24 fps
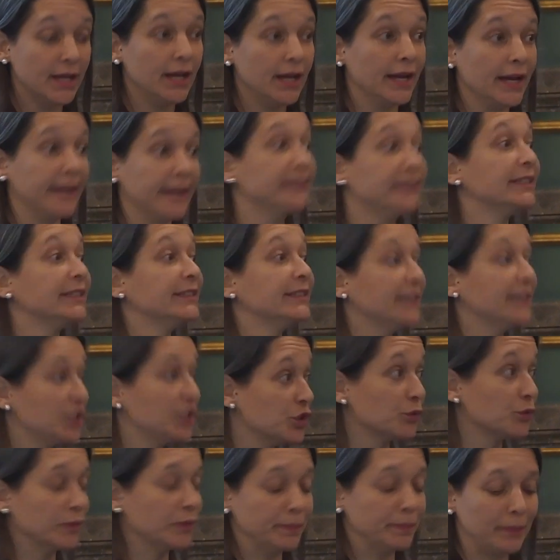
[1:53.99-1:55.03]
In the Dutch
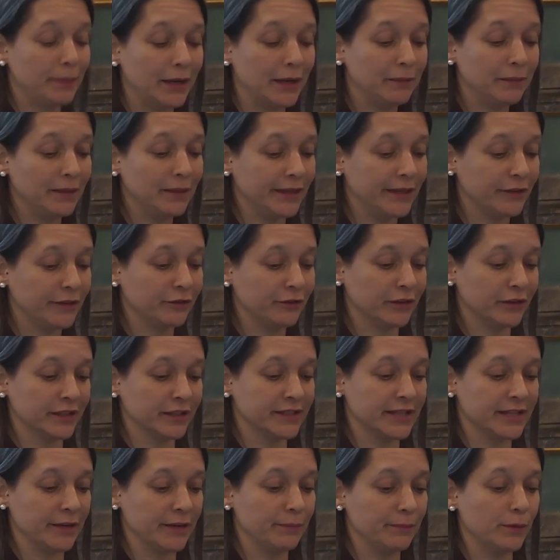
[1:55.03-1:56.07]
Republic, for
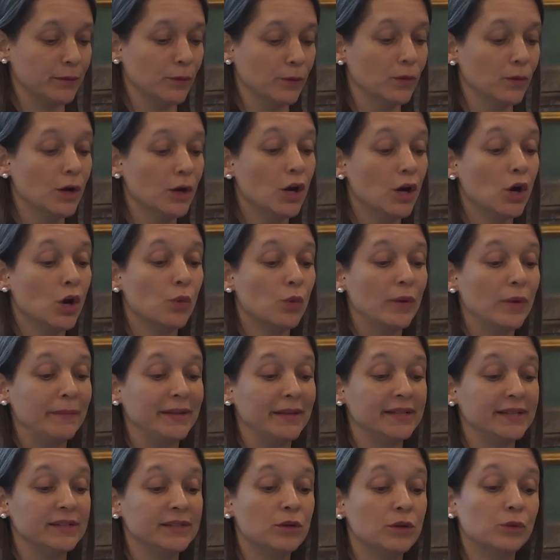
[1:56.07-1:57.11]
example,
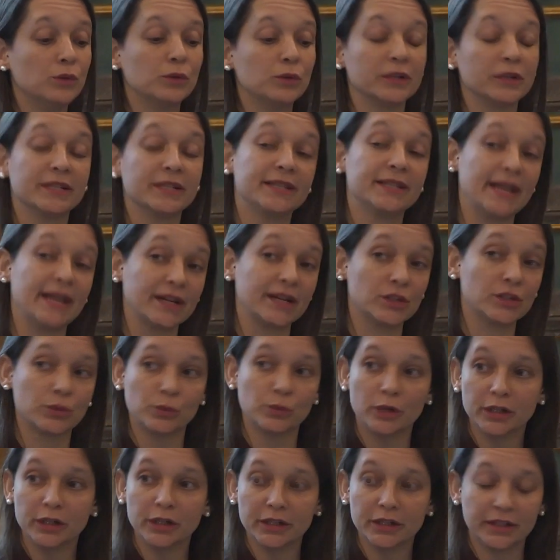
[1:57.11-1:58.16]
women who were sex
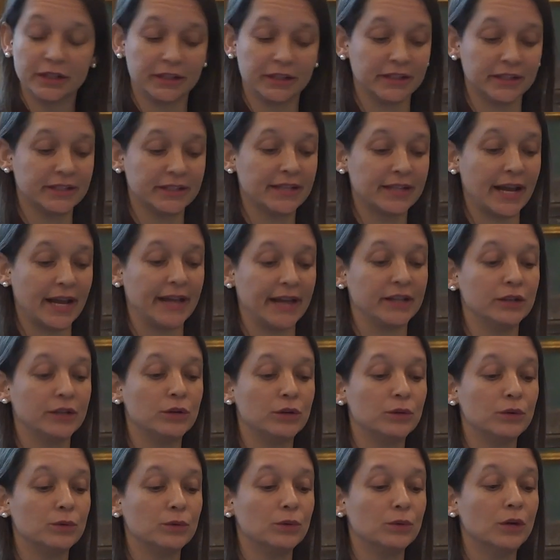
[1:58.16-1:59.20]
workers and
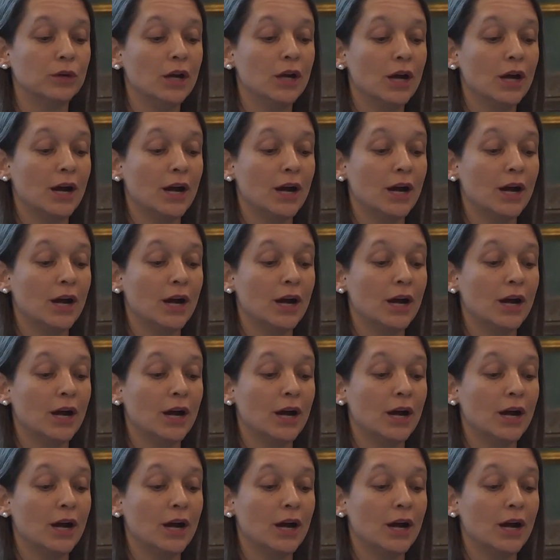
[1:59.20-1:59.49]
who